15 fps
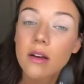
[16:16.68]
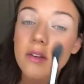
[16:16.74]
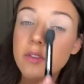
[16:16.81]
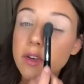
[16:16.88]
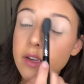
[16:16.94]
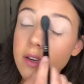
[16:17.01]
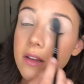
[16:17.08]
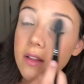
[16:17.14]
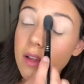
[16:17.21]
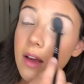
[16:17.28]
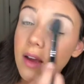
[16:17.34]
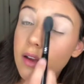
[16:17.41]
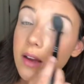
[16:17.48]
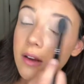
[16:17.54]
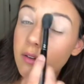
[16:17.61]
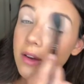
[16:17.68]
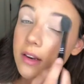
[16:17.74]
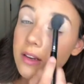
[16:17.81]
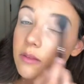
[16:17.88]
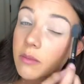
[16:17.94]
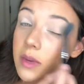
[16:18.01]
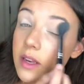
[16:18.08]
after you do that, go ahead
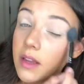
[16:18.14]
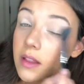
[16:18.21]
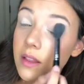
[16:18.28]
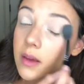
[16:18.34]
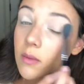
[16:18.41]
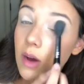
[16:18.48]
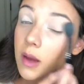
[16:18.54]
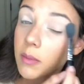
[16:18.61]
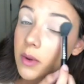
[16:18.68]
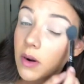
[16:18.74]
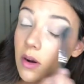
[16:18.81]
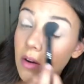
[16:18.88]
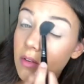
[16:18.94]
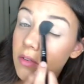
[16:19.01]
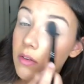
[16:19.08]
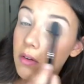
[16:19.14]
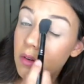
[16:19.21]
and immediately wipe it off.